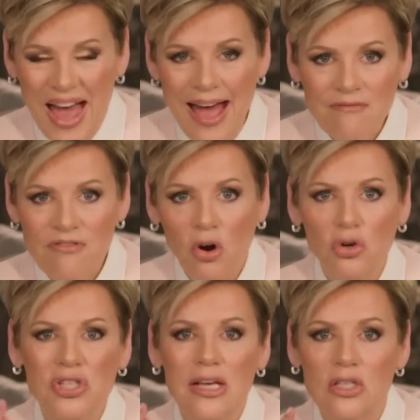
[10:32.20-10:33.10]
That
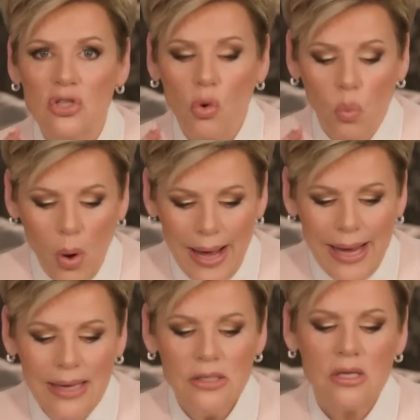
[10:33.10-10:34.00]
verse is the
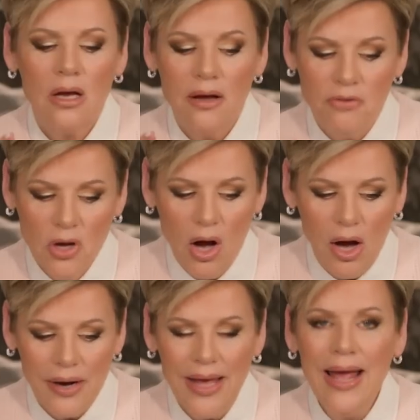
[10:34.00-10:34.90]
ways of
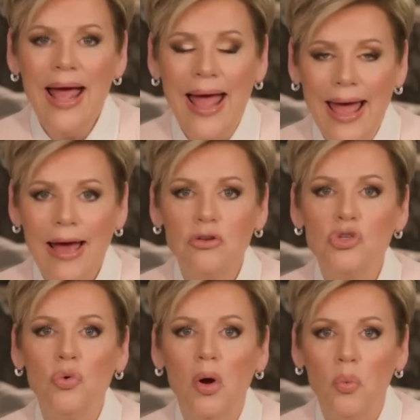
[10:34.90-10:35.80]
God. Mm-hmm. How
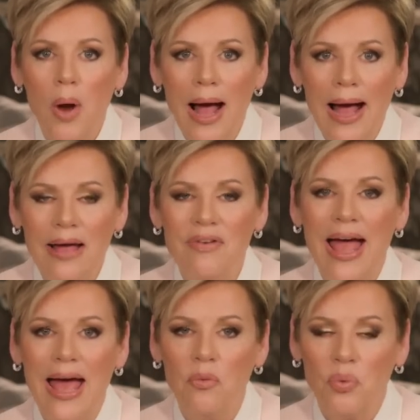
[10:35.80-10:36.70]
to arrive
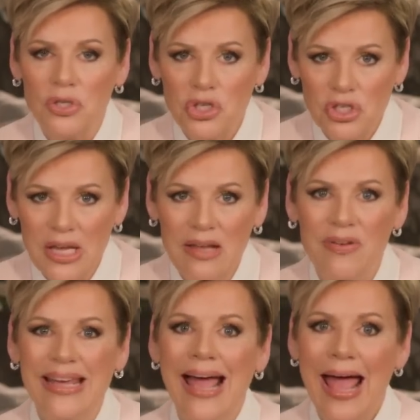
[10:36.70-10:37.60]
at
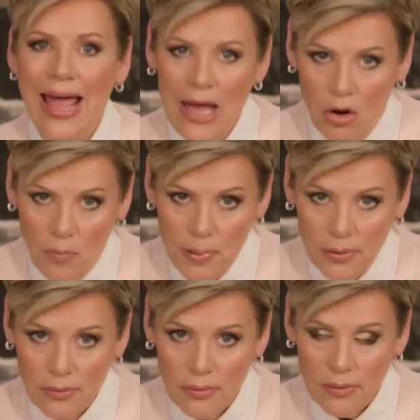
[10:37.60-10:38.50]
receiving help.
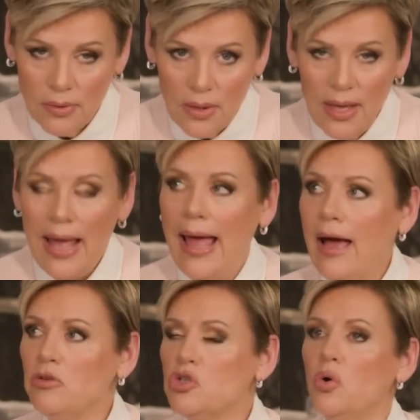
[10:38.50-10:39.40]

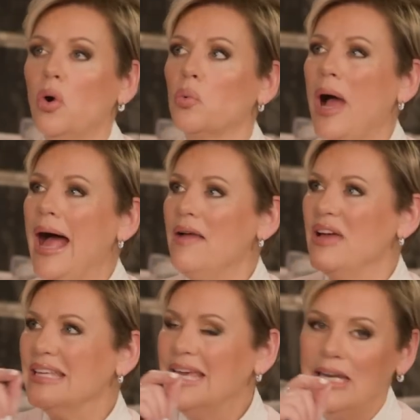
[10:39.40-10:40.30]
How to arrive
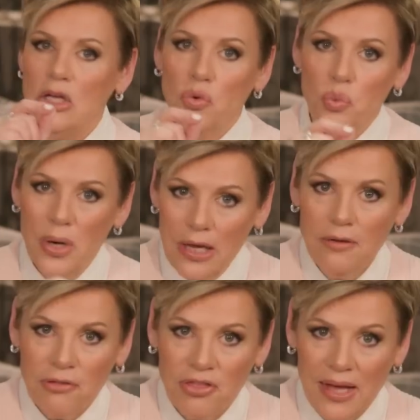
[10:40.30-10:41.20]
at getting rid
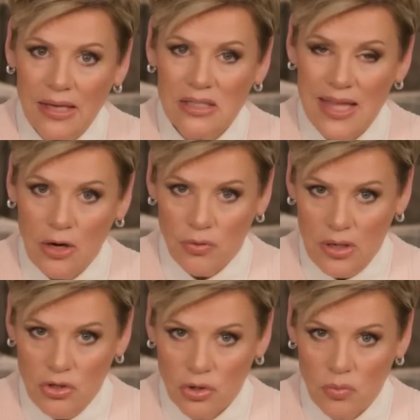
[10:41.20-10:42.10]
of things that are
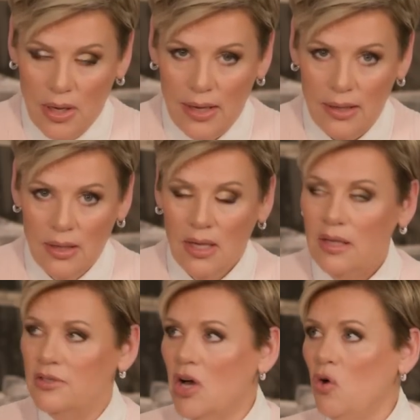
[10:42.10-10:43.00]
in your way.
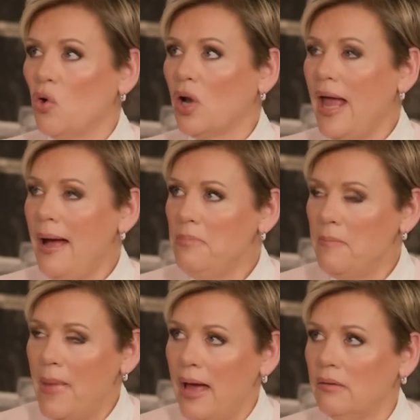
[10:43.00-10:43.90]
Don't climb the
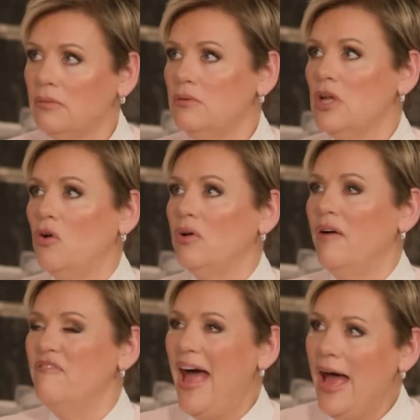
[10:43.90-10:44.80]
mountain. Don't
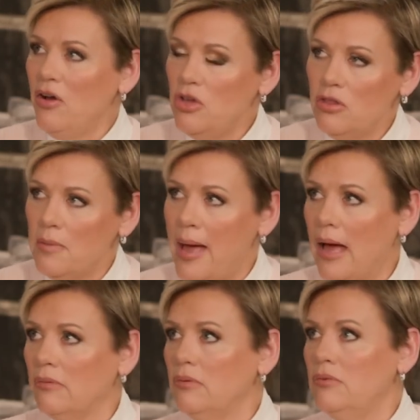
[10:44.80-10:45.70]
value the
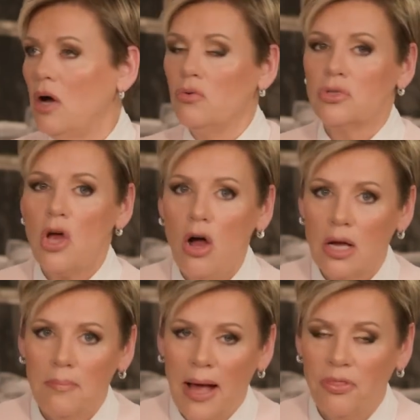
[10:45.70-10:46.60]
mountain. Don't
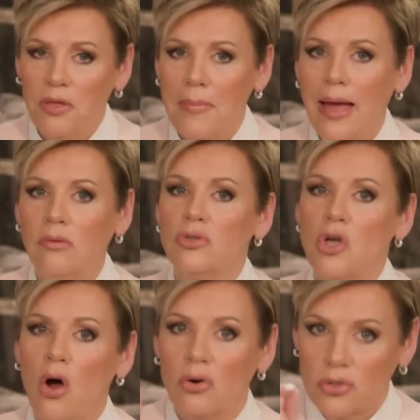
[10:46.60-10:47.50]
talk about the mountain.
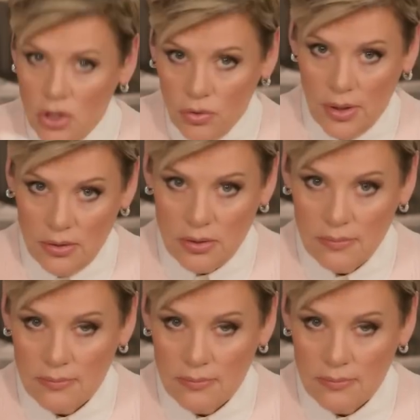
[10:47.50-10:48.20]
Talk to it.